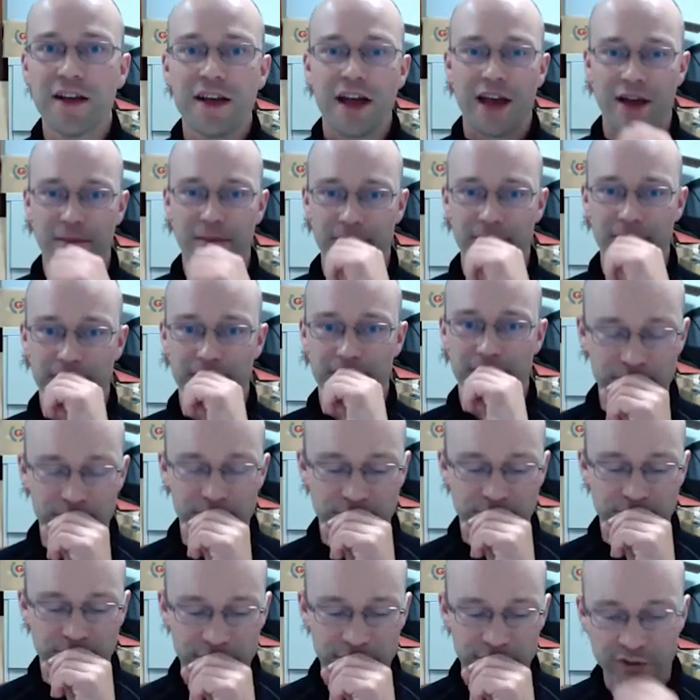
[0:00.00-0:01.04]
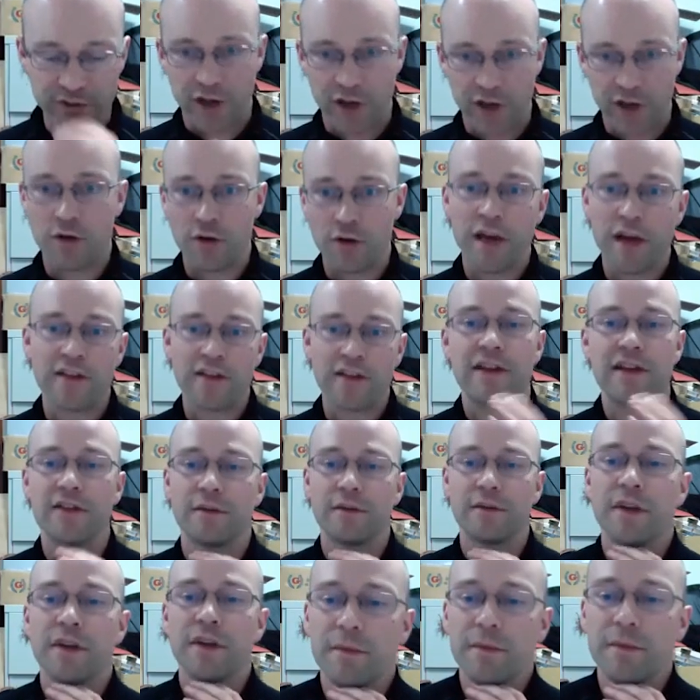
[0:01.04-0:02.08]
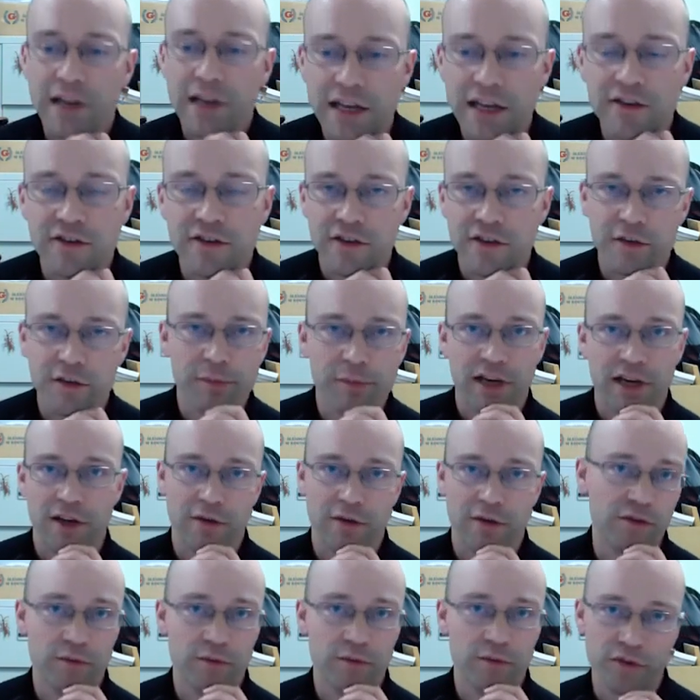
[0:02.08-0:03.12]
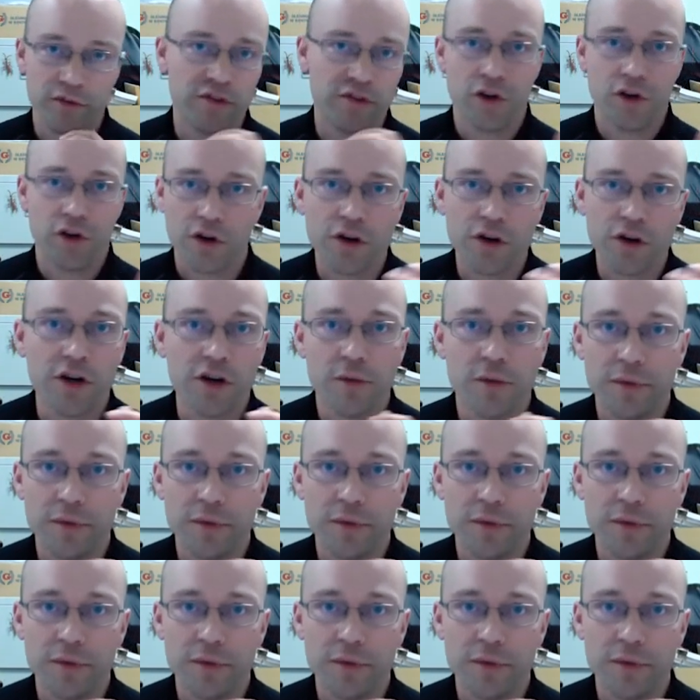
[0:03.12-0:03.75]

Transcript: So basically the manipulation of the plant was not going to